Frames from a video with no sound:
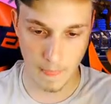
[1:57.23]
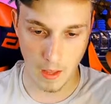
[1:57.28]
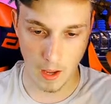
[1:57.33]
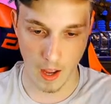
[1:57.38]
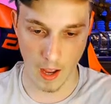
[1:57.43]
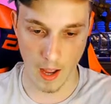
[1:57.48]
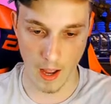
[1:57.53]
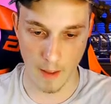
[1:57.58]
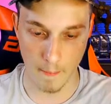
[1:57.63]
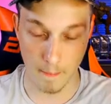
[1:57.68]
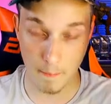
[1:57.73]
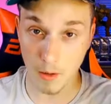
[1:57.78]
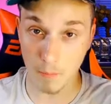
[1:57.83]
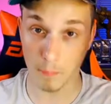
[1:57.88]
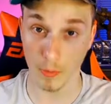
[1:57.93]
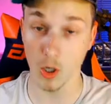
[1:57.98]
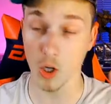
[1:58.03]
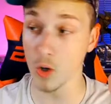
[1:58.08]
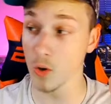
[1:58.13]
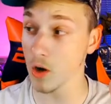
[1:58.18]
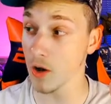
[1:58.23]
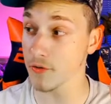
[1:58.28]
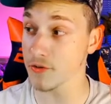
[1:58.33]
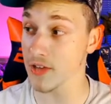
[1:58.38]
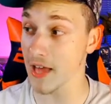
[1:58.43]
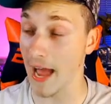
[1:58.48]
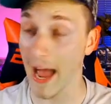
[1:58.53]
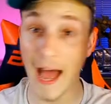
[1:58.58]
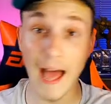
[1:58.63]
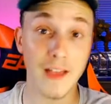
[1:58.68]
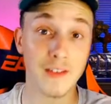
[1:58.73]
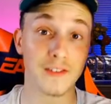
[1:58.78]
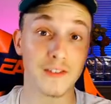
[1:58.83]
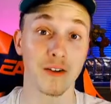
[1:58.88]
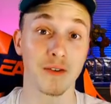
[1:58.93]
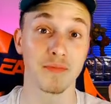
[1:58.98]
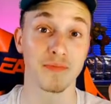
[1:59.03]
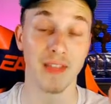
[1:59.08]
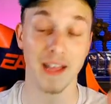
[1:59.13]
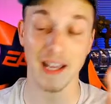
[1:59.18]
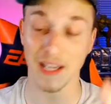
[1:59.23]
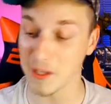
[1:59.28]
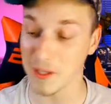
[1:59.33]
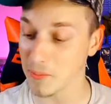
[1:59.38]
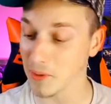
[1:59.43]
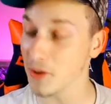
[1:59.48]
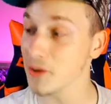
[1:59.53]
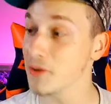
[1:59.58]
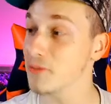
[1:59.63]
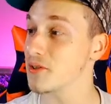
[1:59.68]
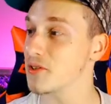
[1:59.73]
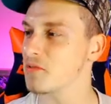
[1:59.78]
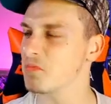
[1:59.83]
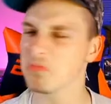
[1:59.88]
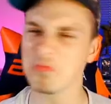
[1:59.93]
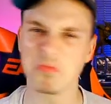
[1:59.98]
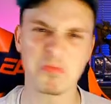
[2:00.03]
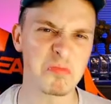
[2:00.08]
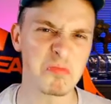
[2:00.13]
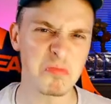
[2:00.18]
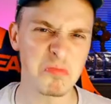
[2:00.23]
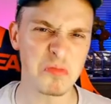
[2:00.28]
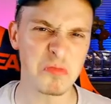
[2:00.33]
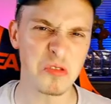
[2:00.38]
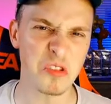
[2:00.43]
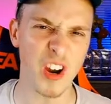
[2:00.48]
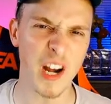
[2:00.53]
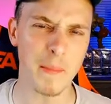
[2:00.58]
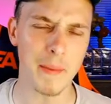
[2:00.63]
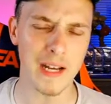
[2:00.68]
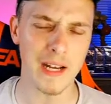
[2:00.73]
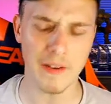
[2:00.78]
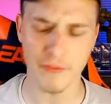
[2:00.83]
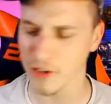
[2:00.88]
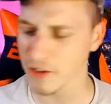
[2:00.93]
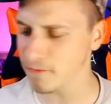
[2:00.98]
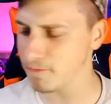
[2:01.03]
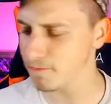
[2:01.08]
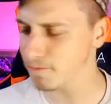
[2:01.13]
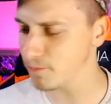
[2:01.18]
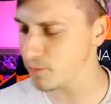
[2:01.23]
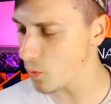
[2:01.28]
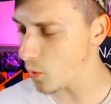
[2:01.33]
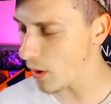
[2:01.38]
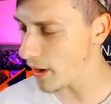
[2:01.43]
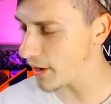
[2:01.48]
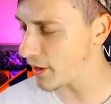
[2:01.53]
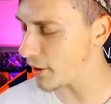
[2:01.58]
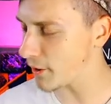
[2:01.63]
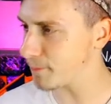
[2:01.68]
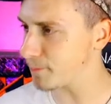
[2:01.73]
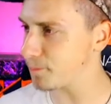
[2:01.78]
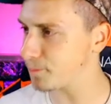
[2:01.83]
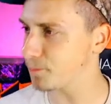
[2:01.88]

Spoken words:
But Blue loves the hat, so thank you, Blue. Just trying to be different. Why not?